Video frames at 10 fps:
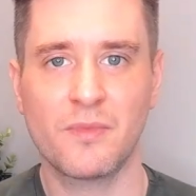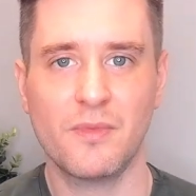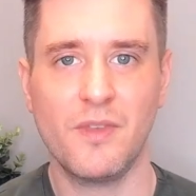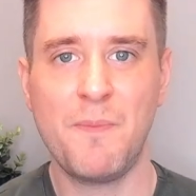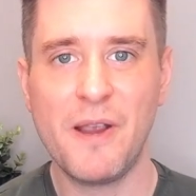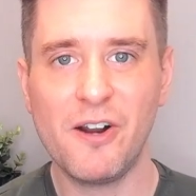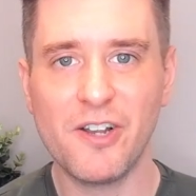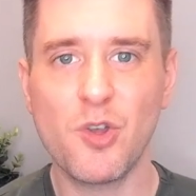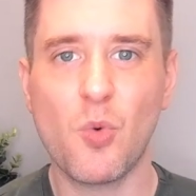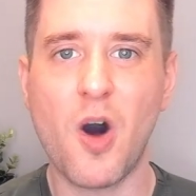
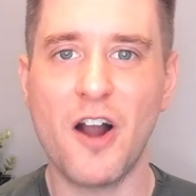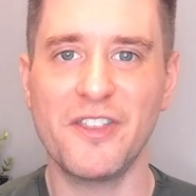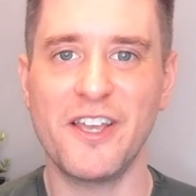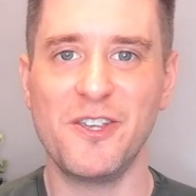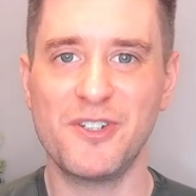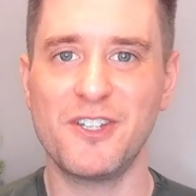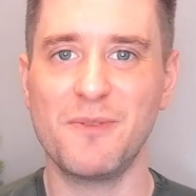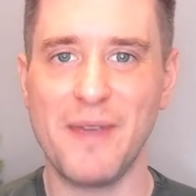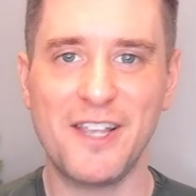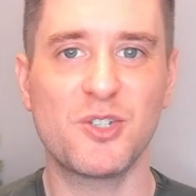Apparently, the water they use to
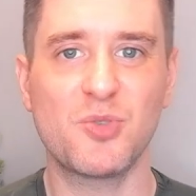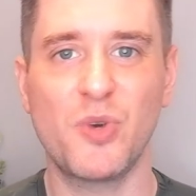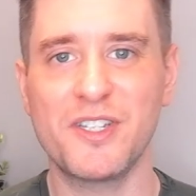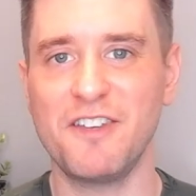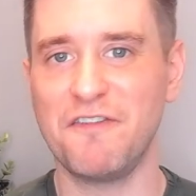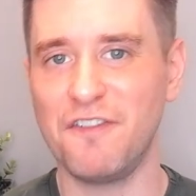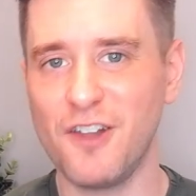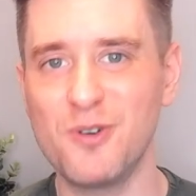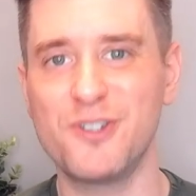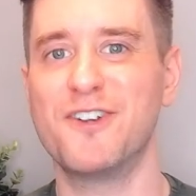make this whiskey
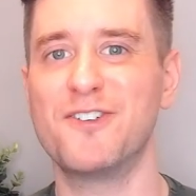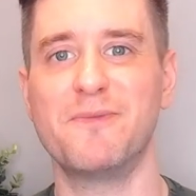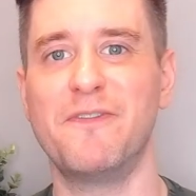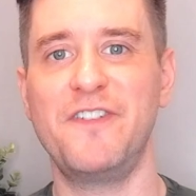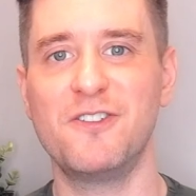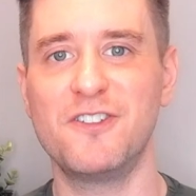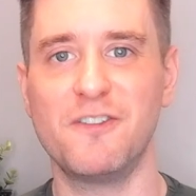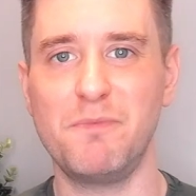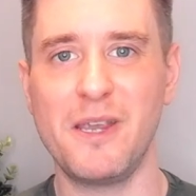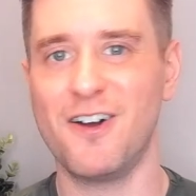flows under some fields
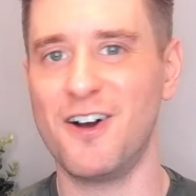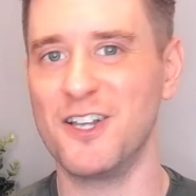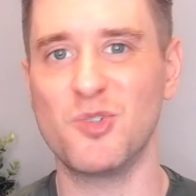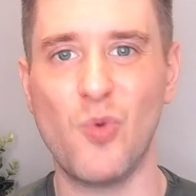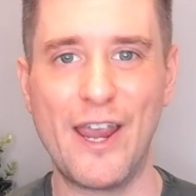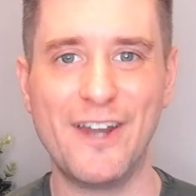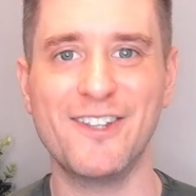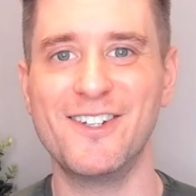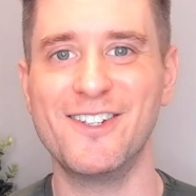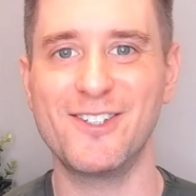of peat on its way to
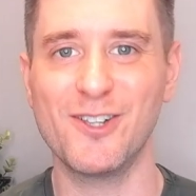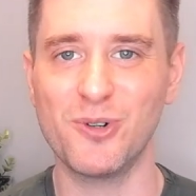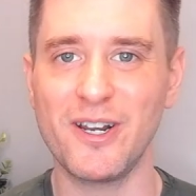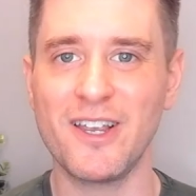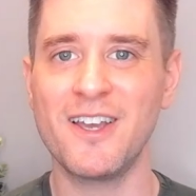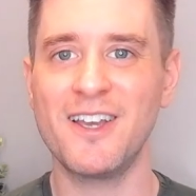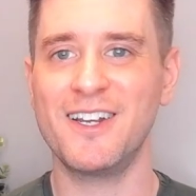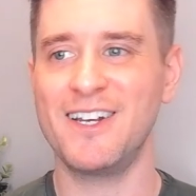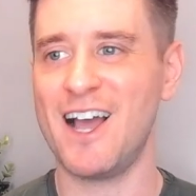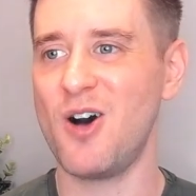the distillery.
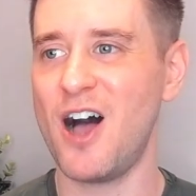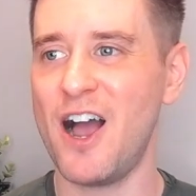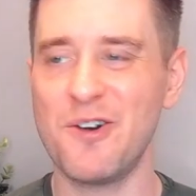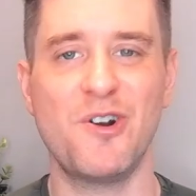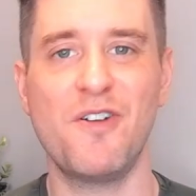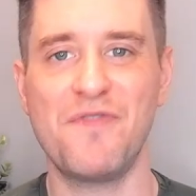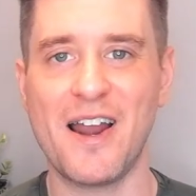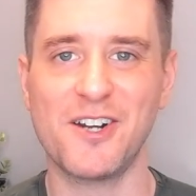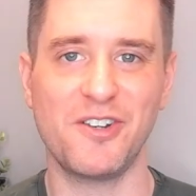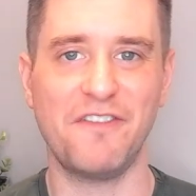Now, I don't know if that
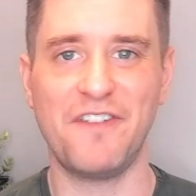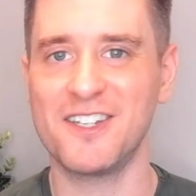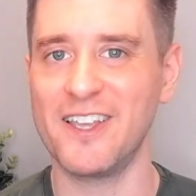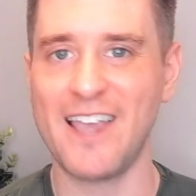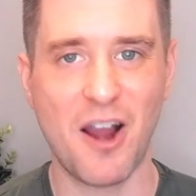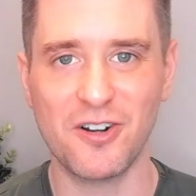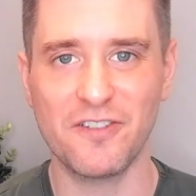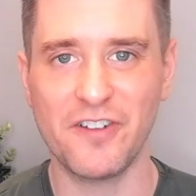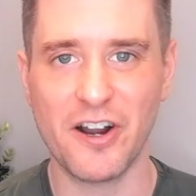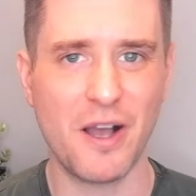actually affects the character
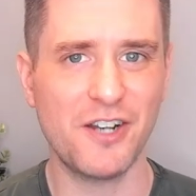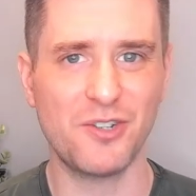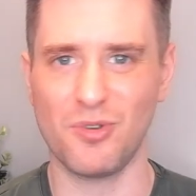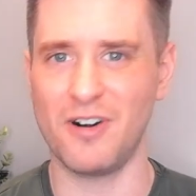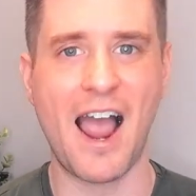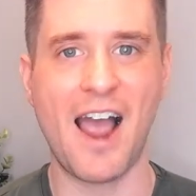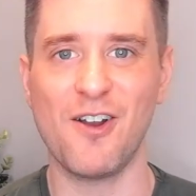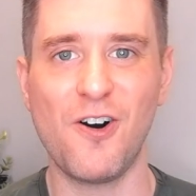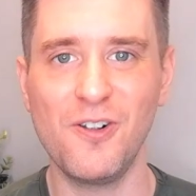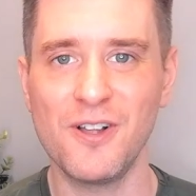very much or at
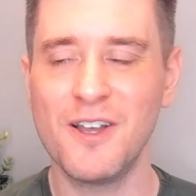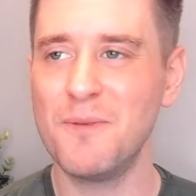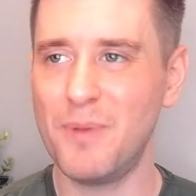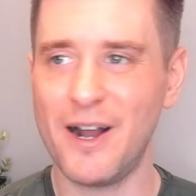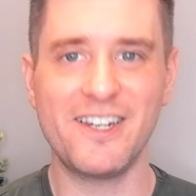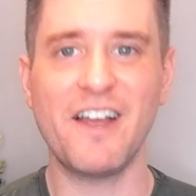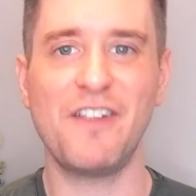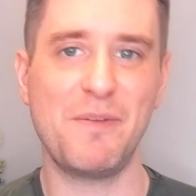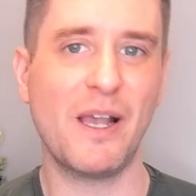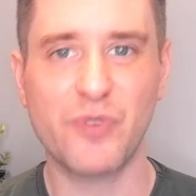all, but it
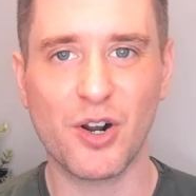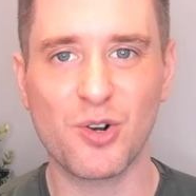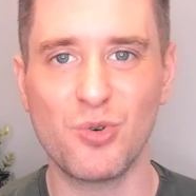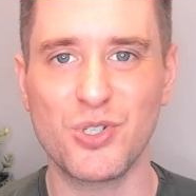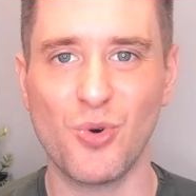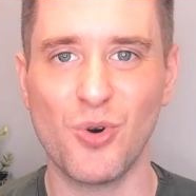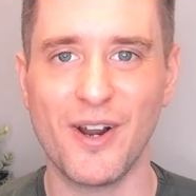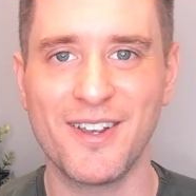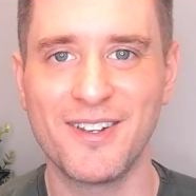definitely makes for a cool story.